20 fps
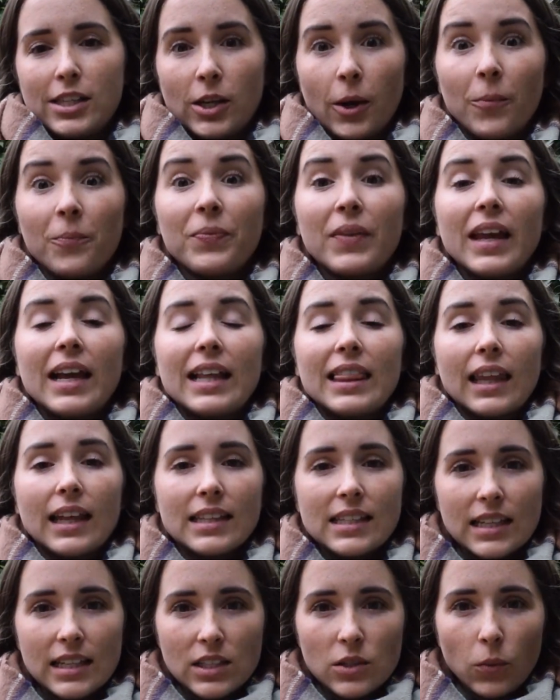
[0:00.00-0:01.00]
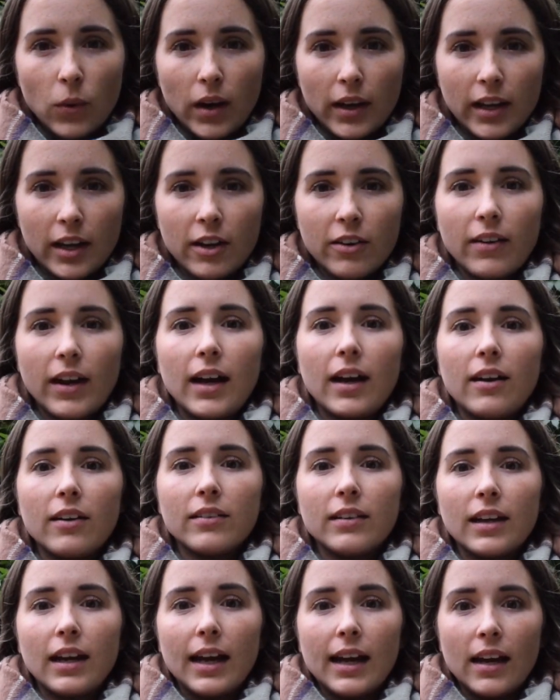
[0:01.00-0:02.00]
So let's get to walking
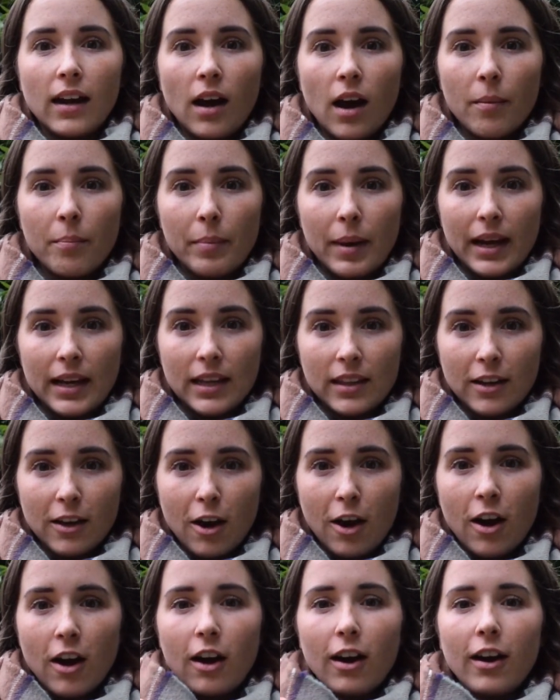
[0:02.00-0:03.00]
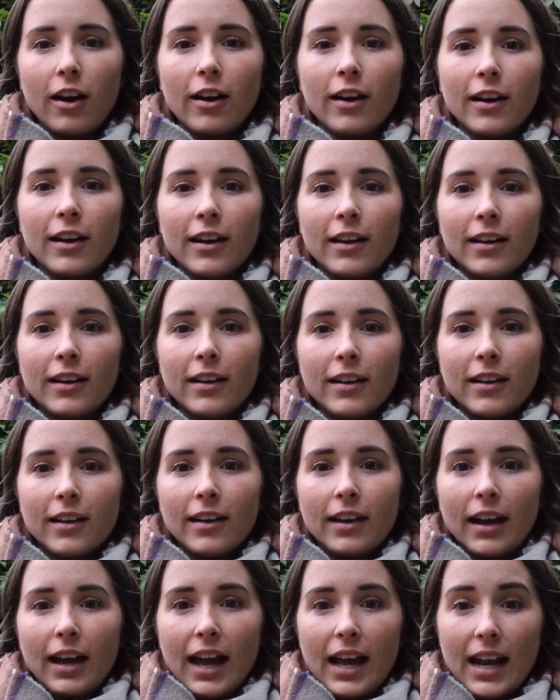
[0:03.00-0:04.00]
around and hop back in the car
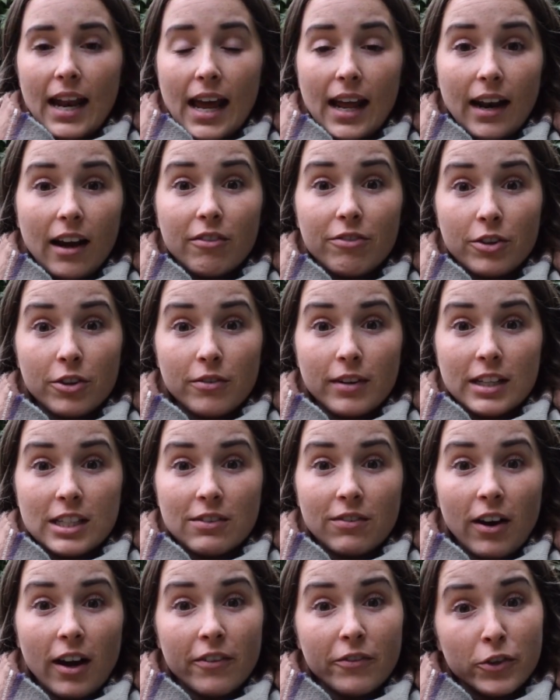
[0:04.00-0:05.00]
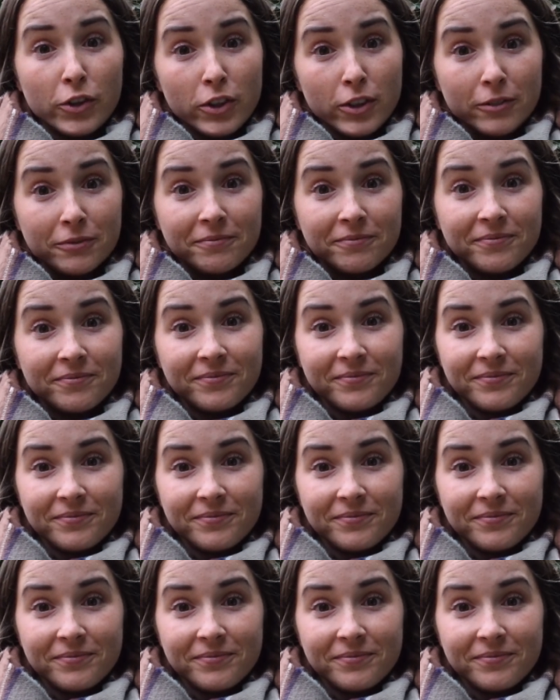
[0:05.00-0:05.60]
and head out for the rest of our afternoon.